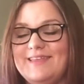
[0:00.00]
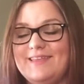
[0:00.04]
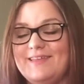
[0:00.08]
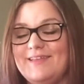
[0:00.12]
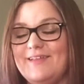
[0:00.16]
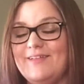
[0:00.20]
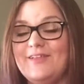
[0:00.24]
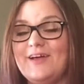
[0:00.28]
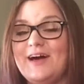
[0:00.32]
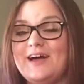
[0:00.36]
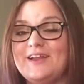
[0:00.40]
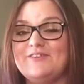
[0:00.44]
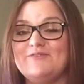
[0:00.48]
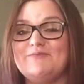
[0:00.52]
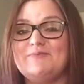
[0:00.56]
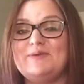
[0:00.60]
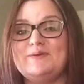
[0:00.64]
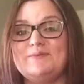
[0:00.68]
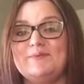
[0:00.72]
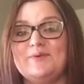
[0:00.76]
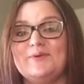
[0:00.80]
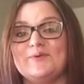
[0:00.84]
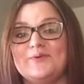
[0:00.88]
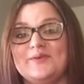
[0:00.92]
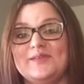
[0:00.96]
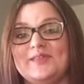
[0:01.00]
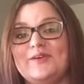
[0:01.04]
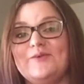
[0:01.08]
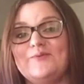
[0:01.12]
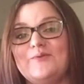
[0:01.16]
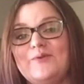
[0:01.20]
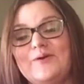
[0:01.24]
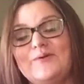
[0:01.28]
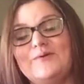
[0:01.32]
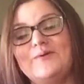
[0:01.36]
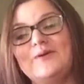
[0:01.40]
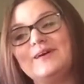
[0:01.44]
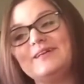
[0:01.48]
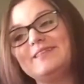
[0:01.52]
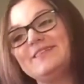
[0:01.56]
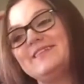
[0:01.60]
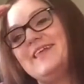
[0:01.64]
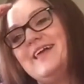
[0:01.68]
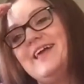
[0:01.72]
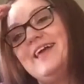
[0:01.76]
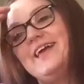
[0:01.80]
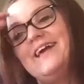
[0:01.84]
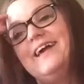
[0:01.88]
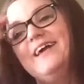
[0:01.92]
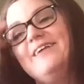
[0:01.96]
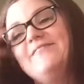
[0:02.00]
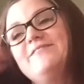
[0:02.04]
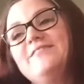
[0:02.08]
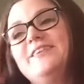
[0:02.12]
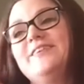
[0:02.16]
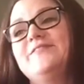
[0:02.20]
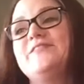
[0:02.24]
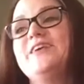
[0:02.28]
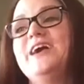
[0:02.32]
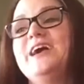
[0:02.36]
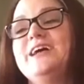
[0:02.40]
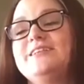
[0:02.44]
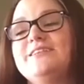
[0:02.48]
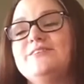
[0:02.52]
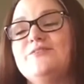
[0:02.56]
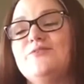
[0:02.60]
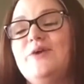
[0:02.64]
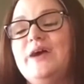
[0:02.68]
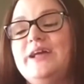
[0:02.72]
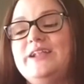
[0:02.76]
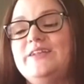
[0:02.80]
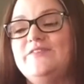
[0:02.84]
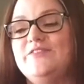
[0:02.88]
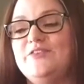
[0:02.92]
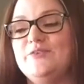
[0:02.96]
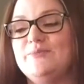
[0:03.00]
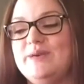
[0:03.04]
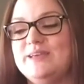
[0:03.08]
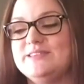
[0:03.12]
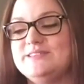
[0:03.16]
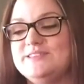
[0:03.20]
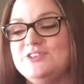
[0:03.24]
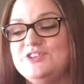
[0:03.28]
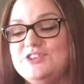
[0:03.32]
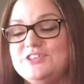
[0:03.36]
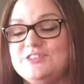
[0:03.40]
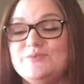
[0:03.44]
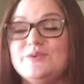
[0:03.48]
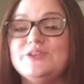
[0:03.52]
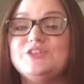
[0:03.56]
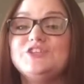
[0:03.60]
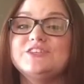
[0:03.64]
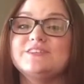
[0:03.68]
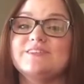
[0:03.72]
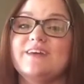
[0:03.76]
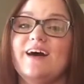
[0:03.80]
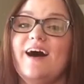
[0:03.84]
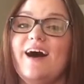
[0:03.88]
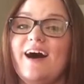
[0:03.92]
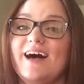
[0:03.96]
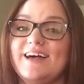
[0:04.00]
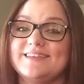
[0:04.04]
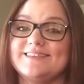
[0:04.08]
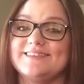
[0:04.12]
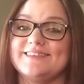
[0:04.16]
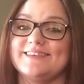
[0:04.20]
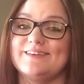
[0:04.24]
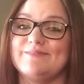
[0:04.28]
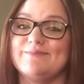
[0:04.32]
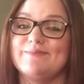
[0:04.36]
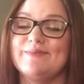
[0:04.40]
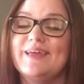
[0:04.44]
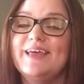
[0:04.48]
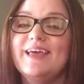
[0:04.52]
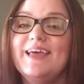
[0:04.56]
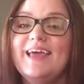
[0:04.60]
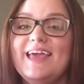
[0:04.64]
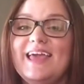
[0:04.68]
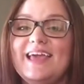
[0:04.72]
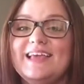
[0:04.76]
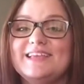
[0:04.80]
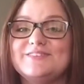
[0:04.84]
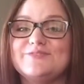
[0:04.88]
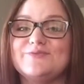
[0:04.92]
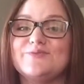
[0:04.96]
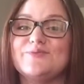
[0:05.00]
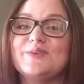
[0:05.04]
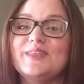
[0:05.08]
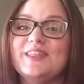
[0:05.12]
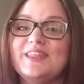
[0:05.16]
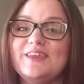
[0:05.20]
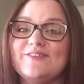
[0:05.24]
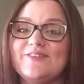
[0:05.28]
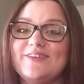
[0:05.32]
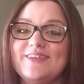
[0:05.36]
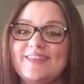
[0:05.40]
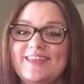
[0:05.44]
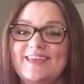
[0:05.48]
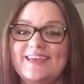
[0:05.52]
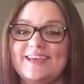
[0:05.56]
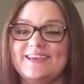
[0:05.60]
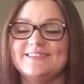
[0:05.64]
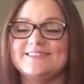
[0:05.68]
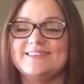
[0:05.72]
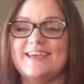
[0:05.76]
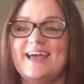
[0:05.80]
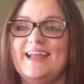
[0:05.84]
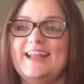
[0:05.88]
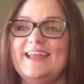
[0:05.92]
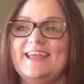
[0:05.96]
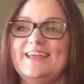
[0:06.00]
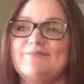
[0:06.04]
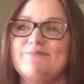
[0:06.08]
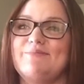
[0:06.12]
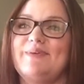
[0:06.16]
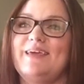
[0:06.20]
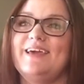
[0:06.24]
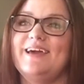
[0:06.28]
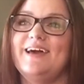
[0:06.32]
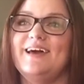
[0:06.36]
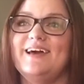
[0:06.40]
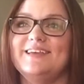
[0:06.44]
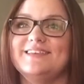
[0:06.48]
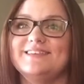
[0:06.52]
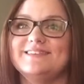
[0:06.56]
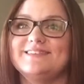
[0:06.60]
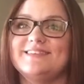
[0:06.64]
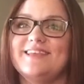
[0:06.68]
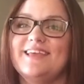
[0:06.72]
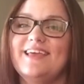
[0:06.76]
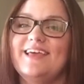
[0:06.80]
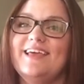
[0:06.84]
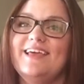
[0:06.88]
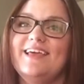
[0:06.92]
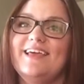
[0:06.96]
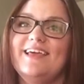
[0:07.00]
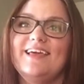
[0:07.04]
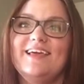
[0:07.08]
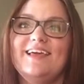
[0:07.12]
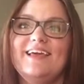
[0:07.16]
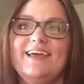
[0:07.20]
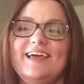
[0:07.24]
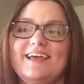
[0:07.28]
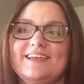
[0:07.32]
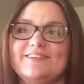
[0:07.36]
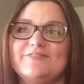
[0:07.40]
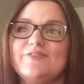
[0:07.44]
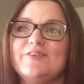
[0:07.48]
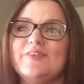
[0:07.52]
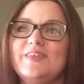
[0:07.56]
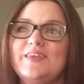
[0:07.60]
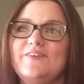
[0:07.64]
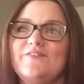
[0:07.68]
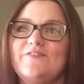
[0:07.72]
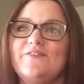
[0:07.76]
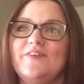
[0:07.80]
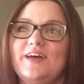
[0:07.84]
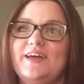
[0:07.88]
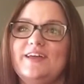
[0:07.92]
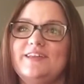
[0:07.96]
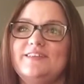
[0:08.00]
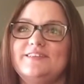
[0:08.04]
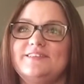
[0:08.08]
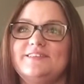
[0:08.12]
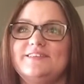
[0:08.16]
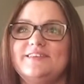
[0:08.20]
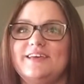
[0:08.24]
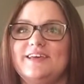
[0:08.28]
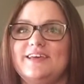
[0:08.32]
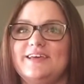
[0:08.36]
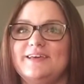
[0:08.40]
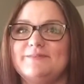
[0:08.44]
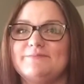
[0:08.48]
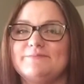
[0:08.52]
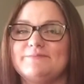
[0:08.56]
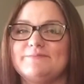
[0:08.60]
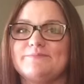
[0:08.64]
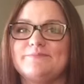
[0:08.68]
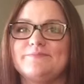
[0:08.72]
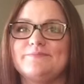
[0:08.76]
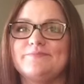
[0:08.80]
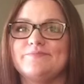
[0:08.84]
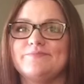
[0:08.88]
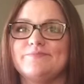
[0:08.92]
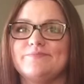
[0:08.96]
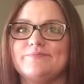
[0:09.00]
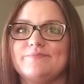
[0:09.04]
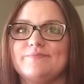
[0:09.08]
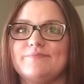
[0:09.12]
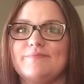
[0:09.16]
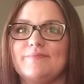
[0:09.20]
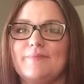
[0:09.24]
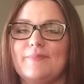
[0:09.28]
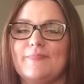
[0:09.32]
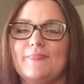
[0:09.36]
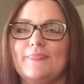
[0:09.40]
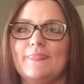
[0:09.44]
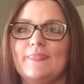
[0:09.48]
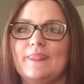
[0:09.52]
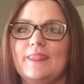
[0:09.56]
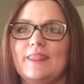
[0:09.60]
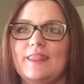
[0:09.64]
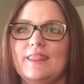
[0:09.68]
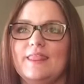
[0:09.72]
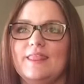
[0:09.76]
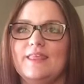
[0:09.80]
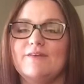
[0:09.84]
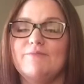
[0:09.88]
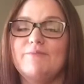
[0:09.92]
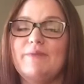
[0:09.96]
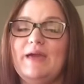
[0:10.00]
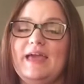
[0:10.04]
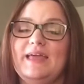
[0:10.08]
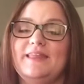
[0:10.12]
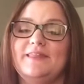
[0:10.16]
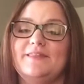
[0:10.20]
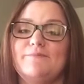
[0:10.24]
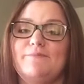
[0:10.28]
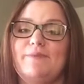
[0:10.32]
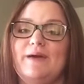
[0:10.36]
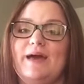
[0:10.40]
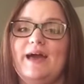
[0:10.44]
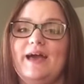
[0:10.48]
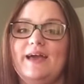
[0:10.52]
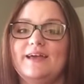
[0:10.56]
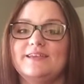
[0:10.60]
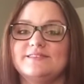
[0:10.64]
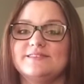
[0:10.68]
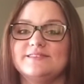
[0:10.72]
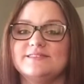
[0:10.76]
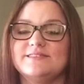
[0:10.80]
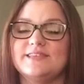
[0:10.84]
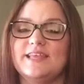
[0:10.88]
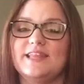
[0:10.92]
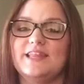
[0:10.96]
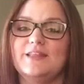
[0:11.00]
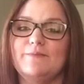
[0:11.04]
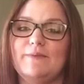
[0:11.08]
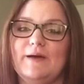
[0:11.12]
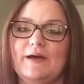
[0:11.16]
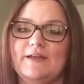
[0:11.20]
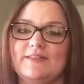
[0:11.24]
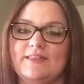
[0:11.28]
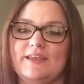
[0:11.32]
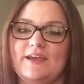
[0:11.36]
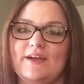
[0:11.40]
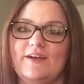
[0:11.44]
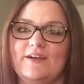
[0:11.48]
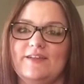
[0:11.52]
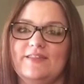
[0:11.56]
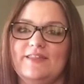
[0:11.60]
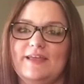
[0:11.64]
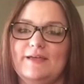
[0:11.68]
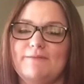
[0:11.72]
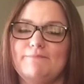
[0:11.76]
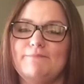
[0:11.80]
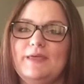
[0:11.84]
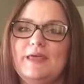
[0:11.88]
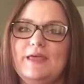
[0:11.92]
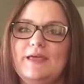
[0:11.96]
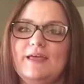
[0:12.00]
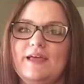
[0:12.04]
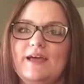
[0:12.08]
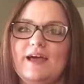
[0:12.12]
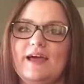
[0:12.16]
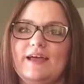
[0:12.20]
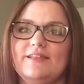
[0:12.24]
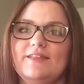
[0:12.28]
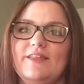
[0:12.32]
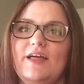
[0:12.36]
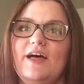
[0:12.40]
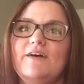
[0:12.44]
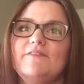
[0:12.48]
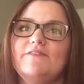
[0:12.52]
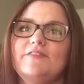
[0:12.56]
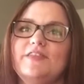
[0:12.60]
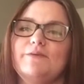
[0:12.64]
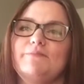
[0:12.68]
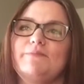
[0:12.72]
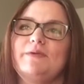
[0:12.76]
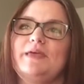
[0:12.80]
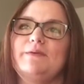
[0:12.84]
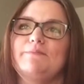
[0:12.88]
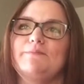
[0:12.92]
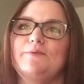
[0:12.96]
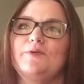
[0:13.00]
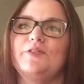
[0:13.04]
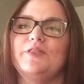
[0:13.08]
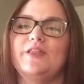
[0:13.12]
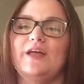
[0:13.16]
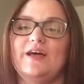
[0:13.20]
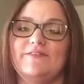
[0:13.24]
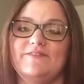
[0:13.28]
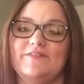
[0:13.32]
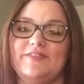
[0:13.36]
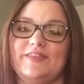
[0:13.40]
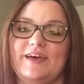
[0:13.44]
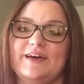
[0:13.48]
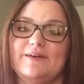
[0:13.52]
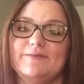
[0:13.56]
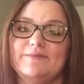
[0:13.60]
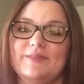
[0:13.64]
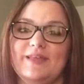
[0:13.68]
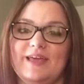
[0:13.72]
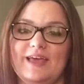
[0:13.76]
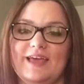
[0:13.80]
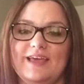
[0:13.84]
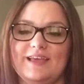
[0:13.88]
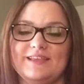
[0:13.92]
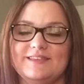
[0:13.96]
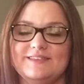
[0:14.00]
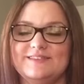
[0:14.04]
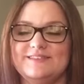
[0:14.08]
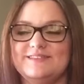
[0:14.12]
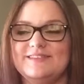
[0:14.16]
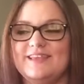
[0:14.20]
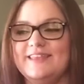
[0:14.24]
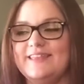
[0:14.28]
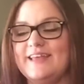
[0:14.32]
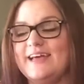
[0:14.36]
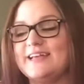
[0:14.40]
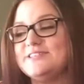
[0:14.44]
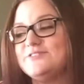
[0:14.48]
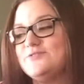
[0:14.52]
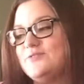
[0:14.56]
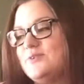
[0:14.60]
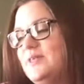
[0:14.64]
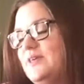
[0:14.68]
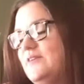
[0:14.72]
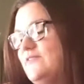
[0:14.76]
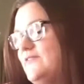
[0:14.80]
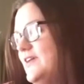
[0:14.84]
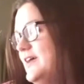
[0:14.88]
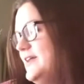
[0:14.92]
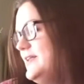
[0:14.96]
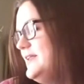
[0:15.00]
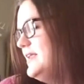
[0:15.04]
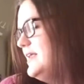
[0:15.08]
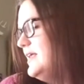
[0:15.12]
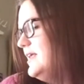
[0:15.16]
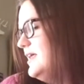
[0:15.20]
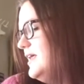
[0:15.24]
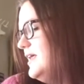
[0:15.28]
a lot of people really want one. Like I've gotten quite a few messages, which is awesome. It's really, really exciting because it's really fun to make the bags and send them out there, and that I love that people love them. Like that's really fun.